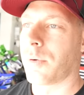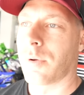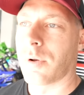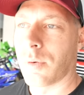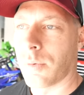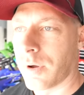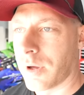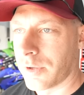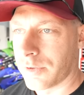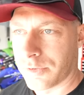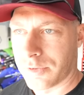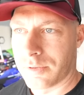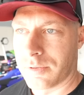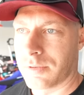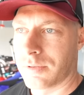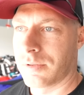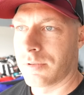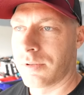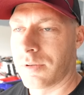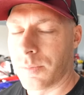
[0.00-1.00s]
what it was.
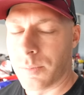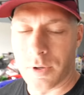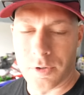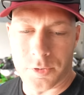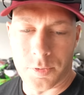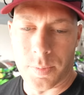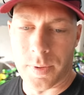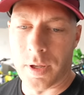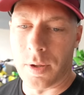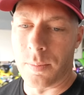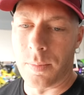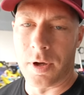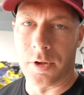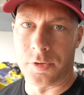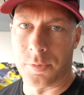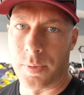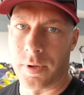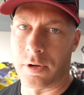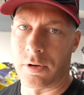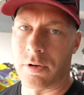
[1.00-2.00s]
Yeah, you must crack have been, the
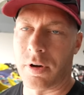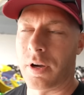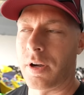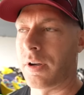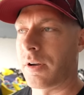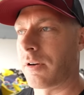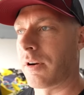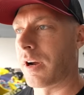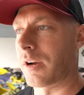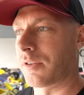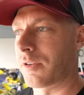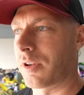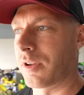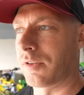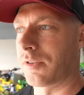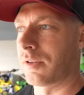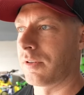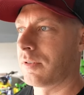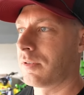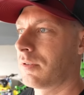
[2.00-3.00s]
cases because they're
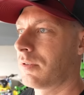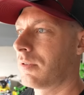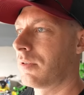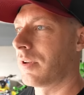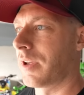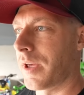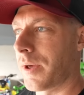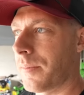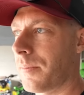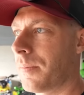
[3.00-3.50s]
aluminum. Yeah.